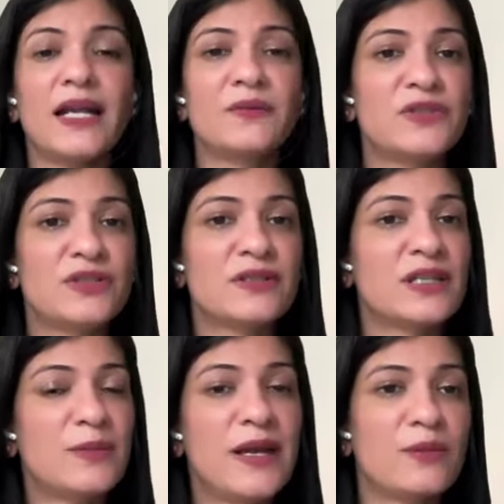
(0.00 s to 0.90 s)
and we
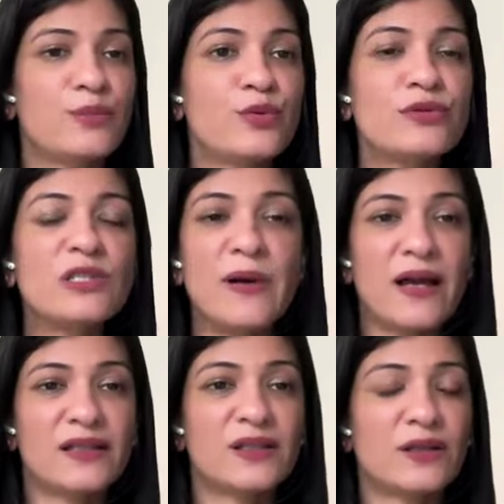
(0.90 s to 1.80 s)
just keep getting pulled
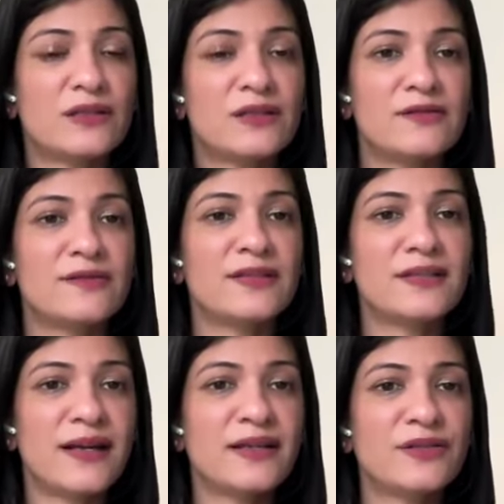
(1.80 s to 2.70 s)
by our thoughts in
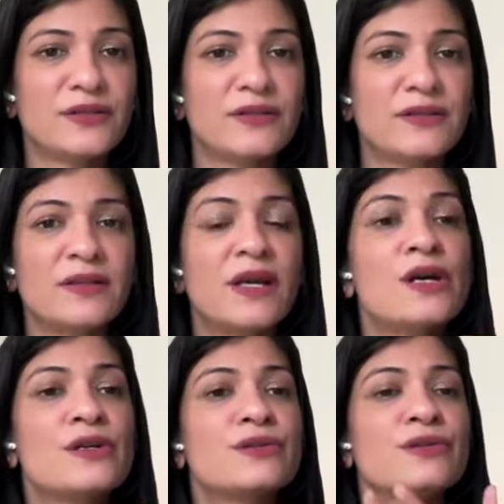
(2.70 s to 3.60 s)
different directions.
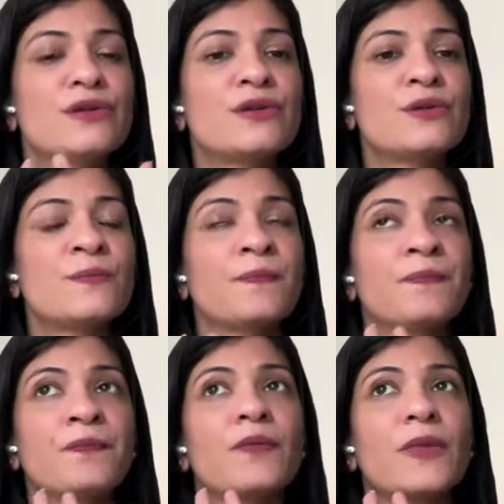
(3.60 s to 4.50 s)
So